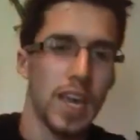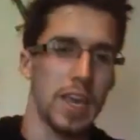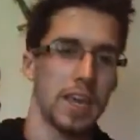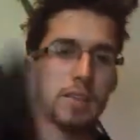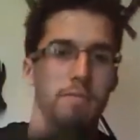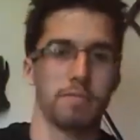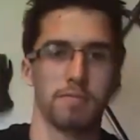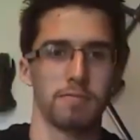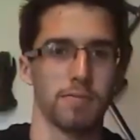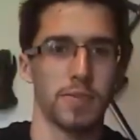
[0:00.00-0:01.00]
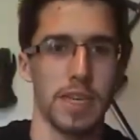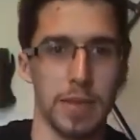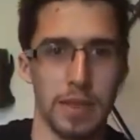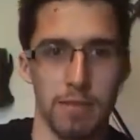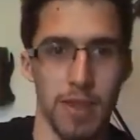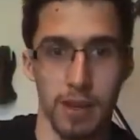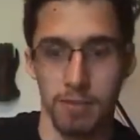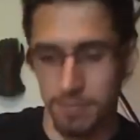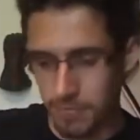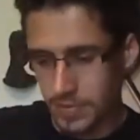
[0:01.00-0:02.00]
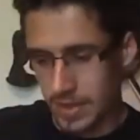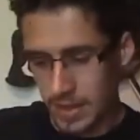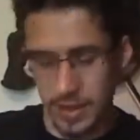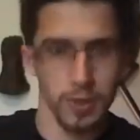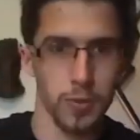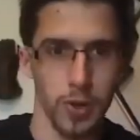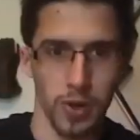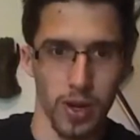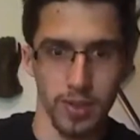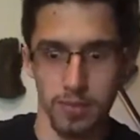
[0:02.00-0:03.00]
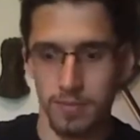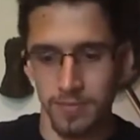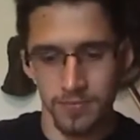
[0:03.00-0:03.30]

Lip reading: king demon thing. It's pretty crazy.